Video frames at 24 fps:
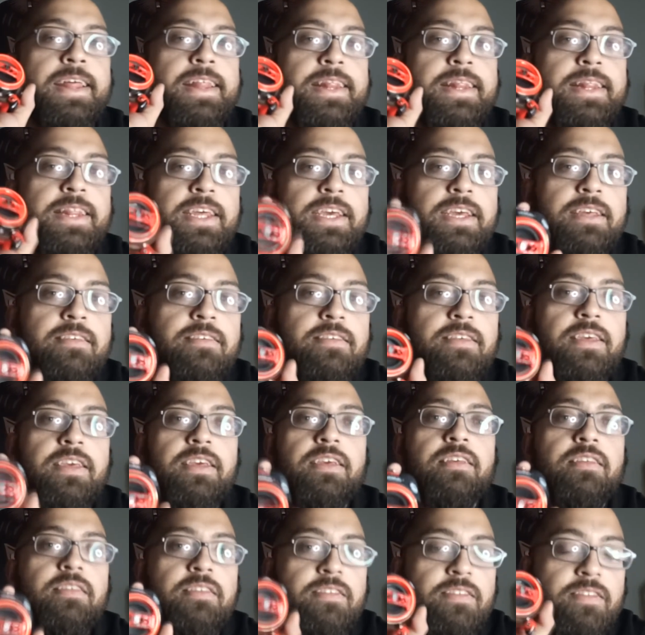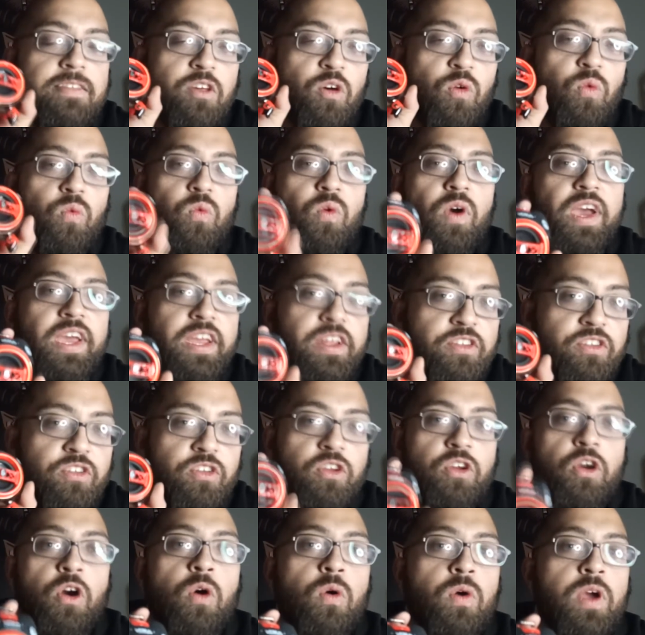this is the way to
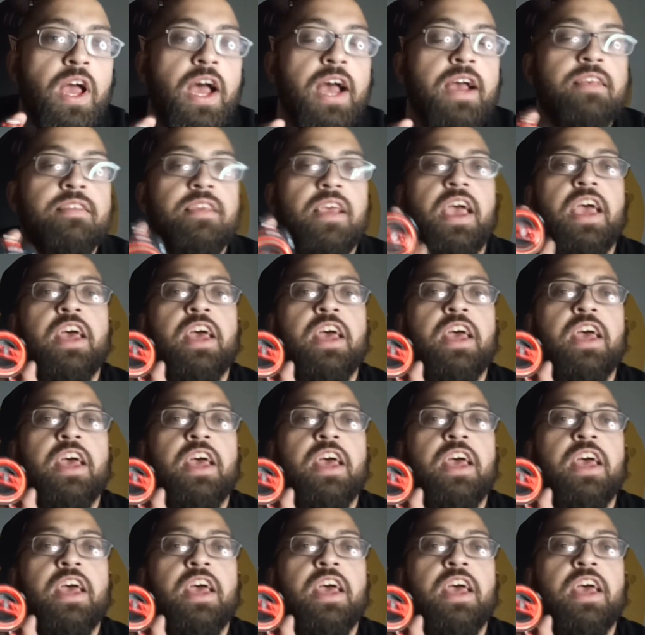go, guys.